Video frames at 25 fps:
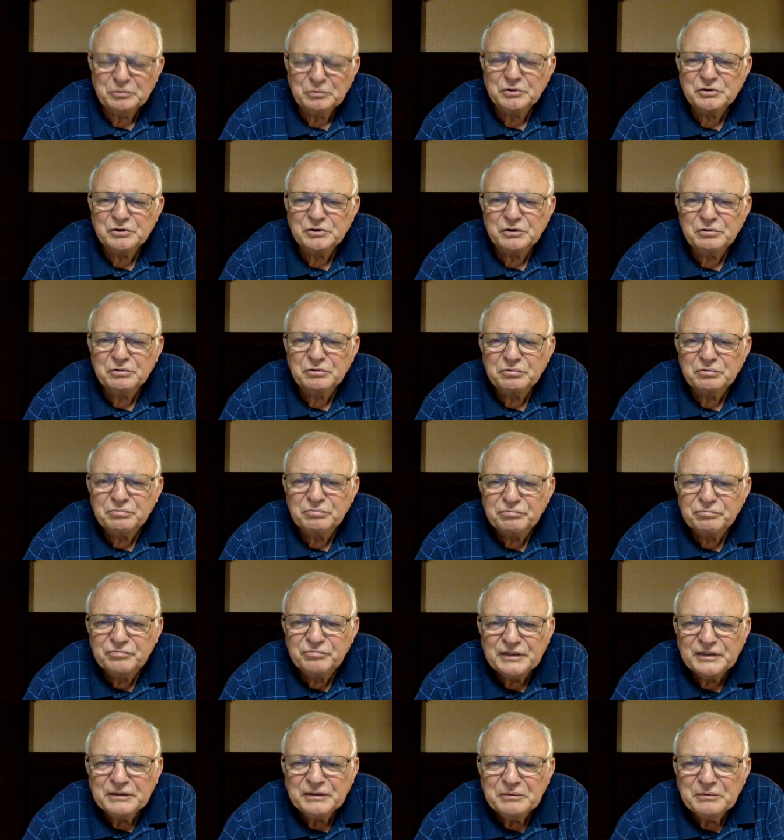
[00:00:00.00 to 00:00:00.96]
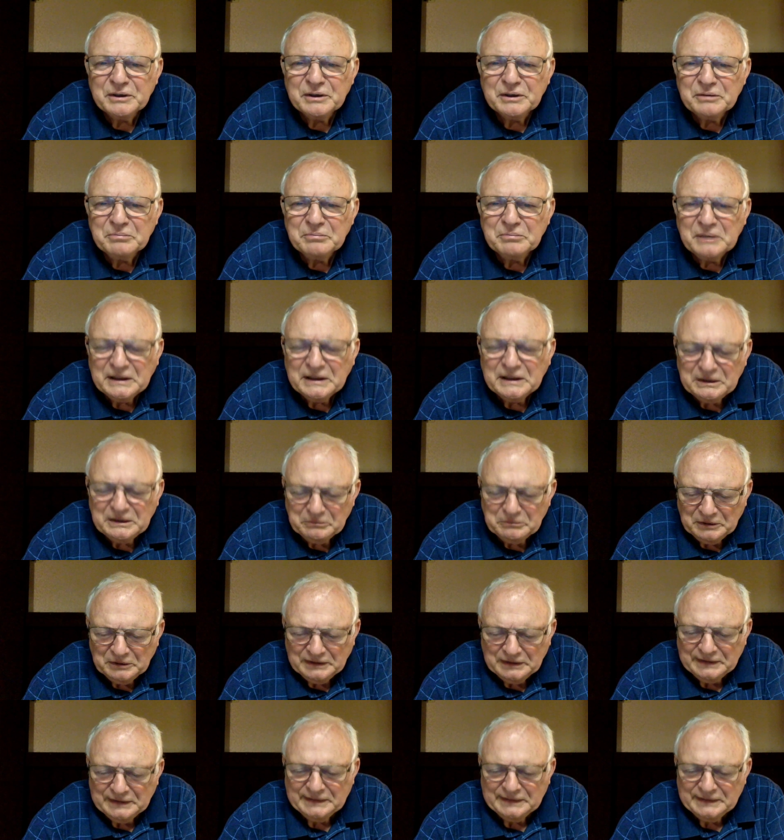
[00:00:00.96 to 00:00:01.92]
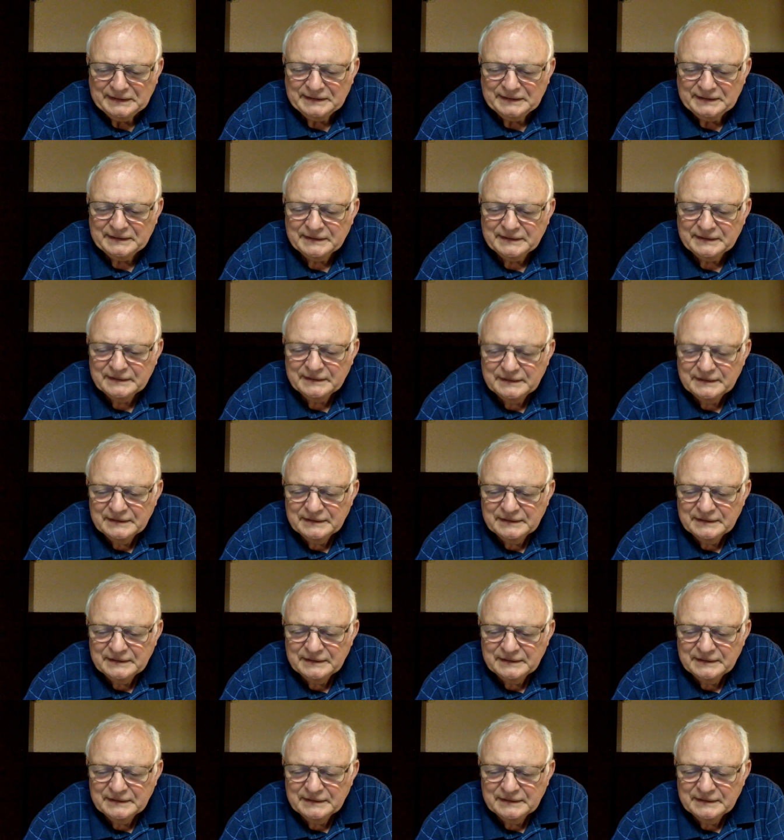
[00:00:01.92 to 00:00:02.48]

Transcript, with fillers: was a figment of my mind.